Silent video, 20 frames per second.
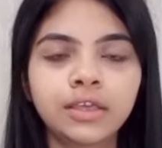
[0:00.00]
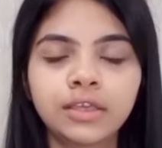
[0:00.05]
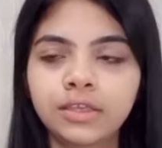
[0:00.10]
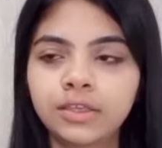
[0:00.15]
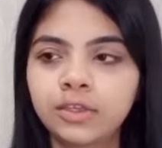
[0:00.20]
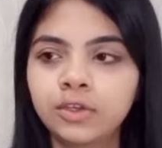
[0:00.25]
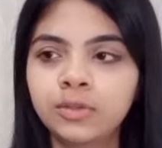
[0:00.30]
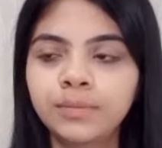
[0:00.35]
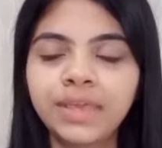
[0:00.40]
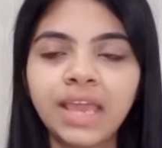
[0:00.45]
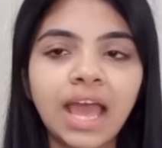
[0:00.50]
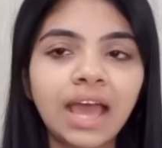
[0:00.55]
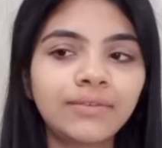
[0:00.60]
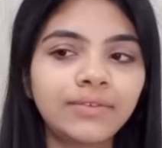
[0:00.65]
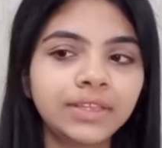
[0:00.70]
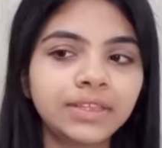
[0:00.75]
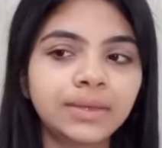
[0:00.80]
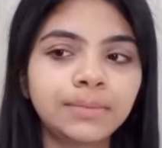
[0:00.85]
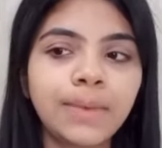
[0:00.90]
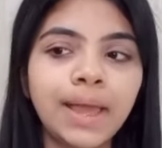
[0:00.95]
you'll be
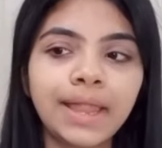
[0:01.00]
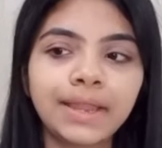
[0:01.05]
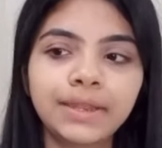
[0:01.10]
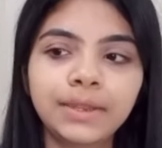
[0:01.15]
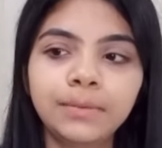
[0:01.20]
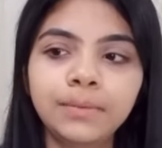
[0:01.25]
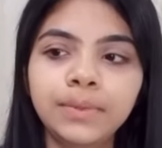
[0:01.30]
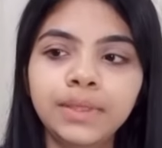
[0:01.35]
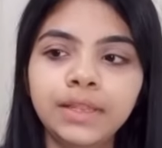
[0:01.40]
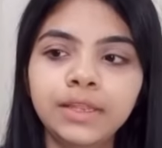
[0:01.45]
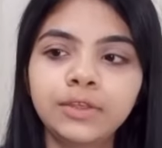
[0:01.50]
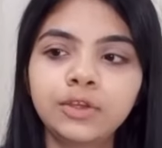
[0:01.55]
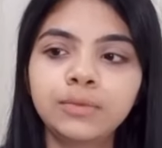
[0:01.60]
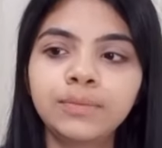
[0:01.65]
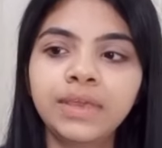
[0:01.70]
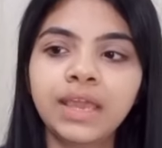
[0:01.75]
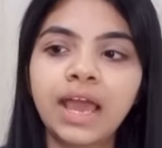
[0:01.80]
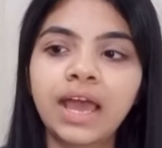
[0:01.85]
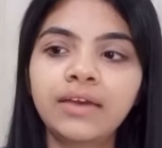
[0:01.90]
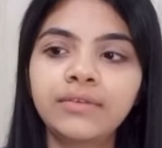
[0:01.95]
having the mandible, you'll
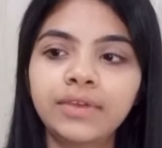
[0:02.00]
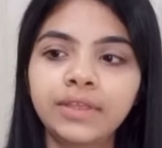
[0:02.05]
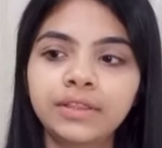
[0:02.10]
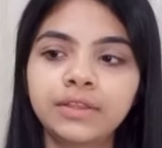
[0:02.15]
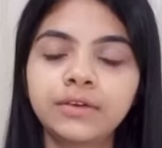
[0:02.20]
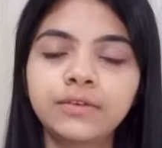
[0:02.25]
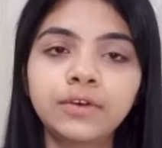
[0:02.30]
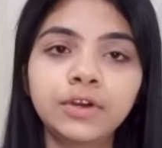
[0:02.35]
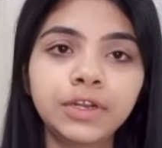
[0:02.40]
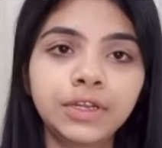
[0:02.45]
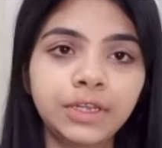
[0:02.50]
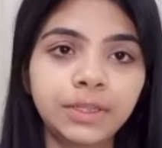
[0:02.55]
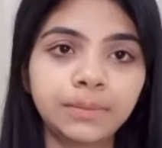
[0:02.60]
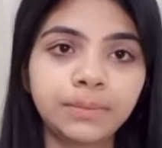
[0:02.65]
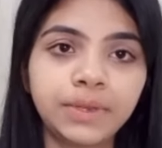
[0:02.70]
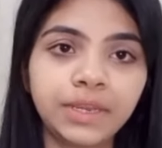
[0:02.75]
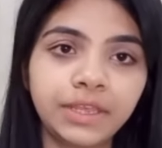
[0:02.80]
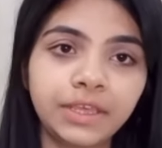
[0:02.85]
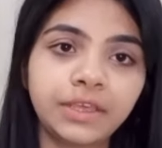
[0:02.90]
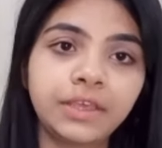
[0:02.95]
be having the
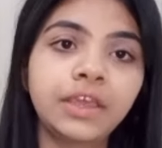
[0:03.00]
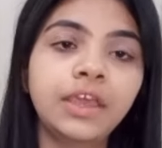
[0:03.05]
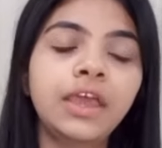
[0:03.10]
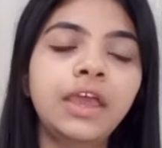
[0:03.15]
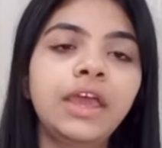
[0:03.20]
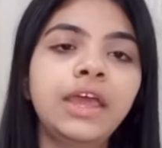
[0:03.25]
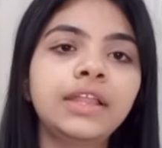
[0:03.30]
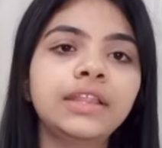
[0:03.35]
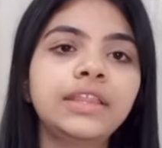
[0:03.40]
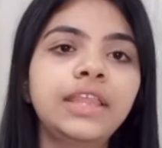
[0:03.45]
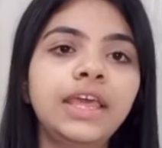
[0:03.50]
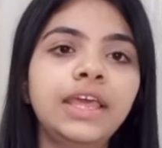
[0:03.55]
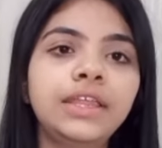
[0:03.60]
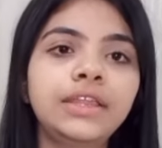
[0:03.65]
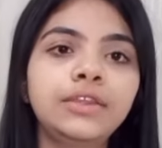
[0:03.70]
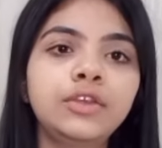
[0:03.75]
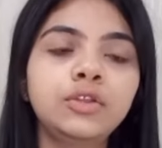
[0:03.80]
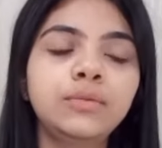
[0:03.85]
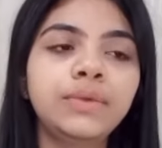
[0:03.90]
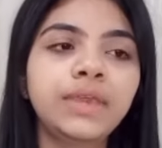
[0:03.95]
vertebrae, then
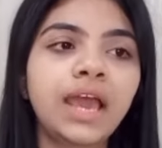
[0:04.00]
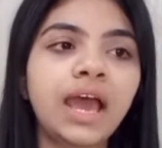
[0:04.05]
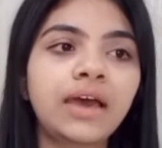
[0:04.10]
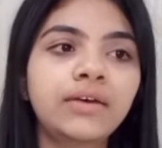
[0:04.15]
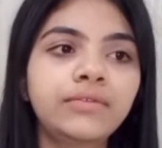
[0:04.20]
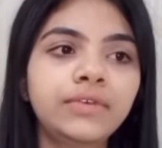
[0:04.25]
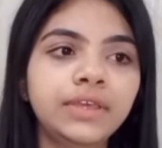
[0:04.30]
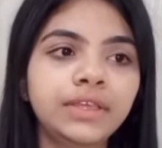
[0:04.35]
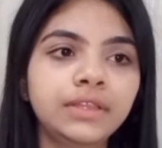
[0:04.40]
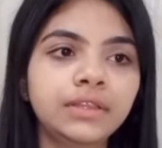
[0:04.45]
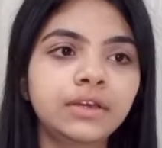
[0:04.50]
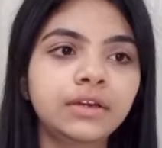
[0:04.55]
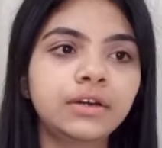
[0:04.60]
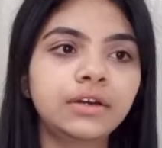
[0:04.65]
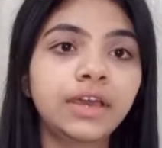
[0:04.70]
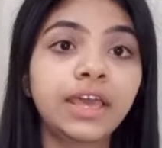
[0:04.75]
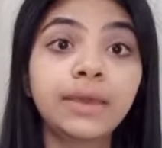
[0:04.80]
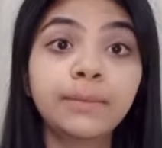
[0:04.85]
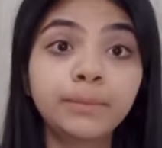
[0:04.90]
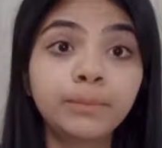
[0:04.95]
you'll be having the
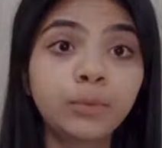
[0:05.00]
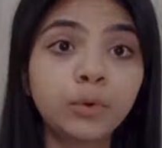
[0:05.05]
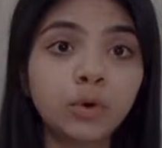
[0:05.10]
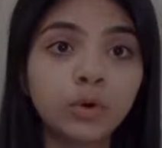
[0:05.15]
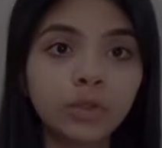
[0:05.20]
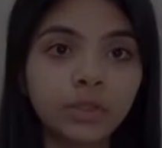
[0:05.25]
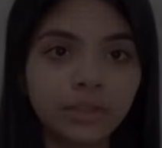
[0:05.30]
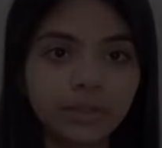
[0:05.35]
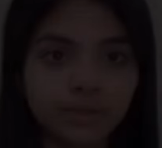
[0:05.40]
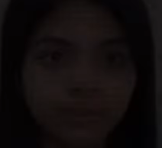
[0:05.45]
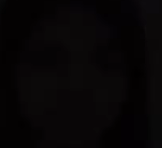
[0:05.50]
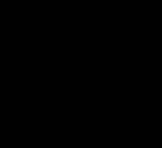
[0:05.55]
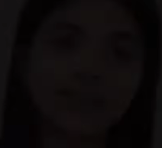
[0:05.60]
hip bone.